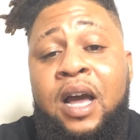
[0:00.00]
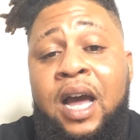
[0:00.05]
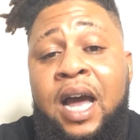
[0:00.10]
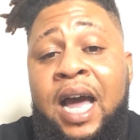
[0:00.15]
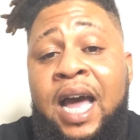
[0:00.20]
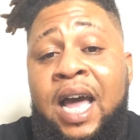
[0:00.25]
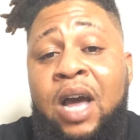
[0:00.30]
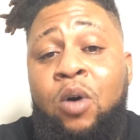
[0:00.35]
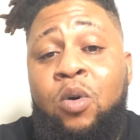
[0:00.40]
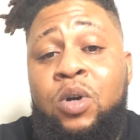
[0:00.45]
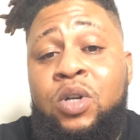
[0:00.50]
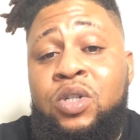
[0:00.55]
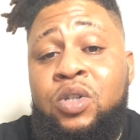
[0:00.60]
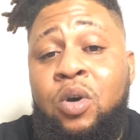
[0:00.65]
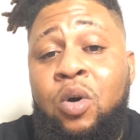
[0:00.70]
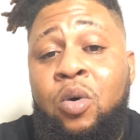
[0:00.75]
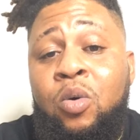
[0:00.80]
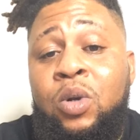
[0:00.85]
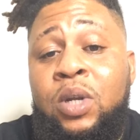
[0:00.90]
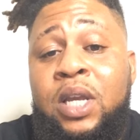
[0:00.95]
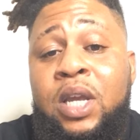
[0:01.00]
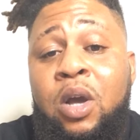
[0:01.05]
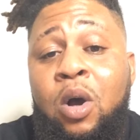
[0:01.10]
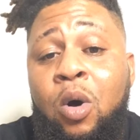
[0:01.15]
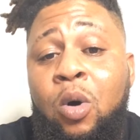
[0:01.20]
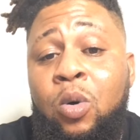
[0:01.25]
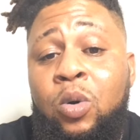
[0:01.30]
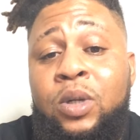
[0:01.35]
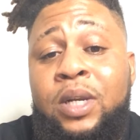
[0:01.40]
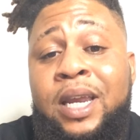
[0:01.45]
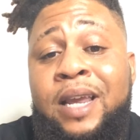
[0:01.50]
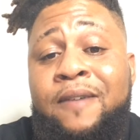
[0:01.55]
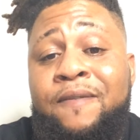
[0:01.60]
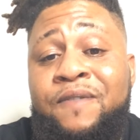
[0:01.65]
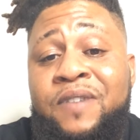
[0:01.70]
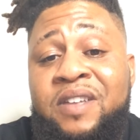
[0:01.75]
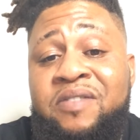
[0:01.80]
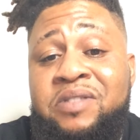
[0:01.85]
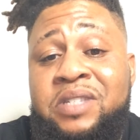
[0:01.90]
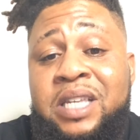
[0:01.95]
I was only holding
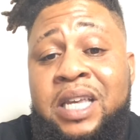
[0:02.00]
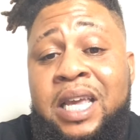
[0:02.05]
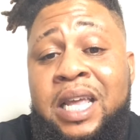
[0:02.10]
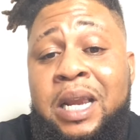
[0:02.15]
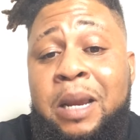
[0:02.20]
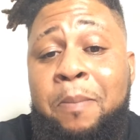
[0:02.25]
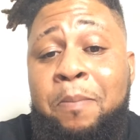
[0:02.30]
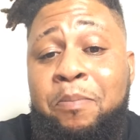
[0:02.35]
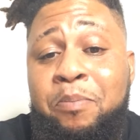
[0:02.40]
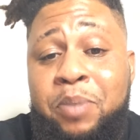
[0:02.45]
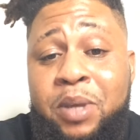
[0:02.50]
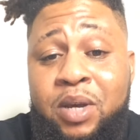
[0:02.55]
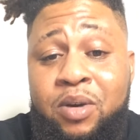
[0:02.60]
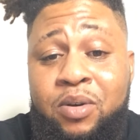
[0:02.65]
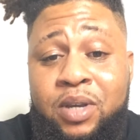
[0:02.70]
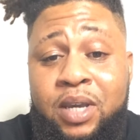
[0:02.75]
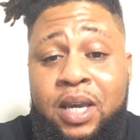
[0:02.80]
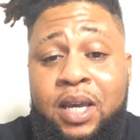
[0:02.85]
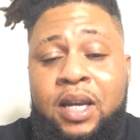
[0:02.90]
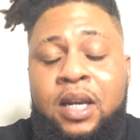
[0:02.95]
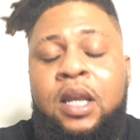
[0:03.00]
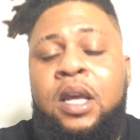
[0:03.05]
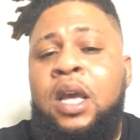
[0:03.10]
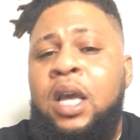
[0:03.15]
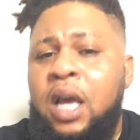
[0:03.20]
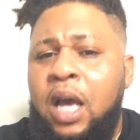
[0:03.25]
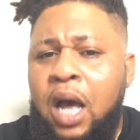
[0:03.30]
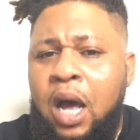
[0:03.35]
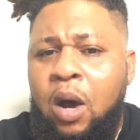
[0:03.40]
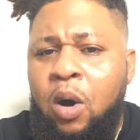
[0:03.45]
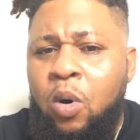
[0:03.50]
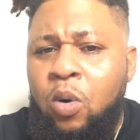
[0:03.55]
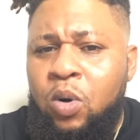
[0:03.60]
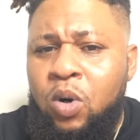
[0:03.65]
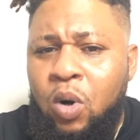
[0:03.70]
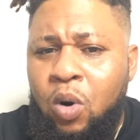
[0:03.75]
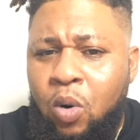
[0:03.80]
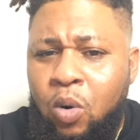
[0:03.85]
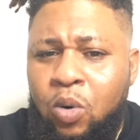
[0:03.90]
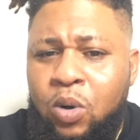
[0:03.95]
15 billion. I hold
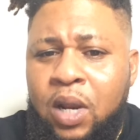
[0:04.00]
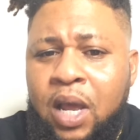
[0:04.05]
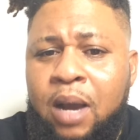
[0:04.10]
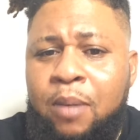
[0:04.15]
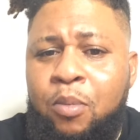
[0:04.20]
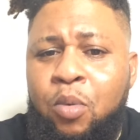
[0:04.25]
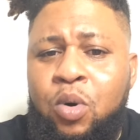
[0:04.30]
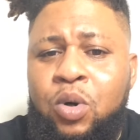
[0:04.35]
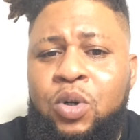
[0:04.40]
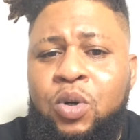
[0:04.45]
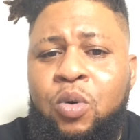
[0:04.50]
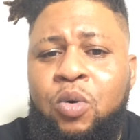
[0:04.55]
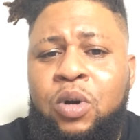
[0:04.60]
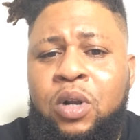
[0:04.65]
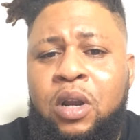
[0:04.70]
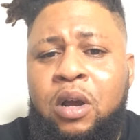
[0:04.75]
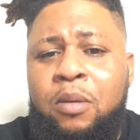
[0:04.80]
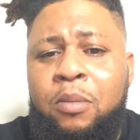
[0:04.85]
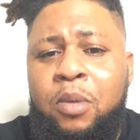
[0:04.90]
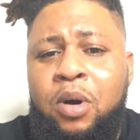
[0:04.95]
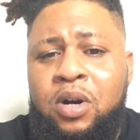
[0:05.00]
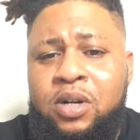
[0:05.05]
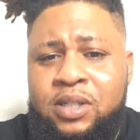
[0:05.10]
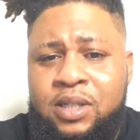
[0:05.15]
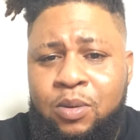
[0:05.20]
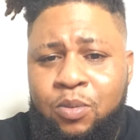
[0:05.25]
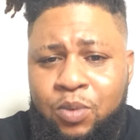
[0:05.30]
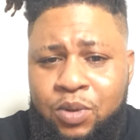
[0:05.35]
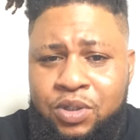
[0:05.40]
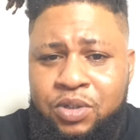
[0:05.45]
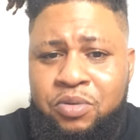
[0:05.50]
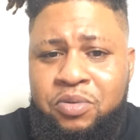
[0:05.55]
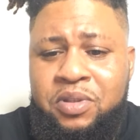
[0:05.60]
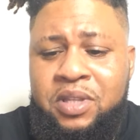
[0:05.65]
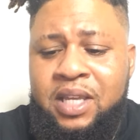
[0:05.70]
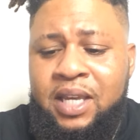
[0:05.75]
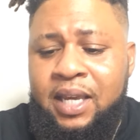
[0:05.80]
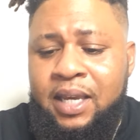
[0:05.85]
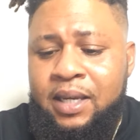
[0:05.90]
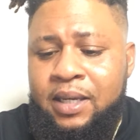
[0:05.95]
a whole lot more Dogelon Mars than what you
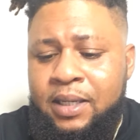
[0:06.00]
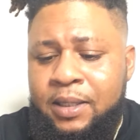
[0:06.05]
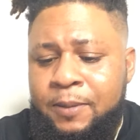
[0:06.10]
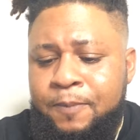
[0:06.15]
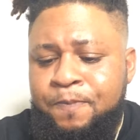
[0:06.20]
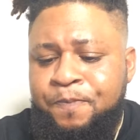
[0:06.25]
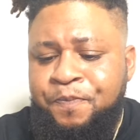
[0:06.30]
think.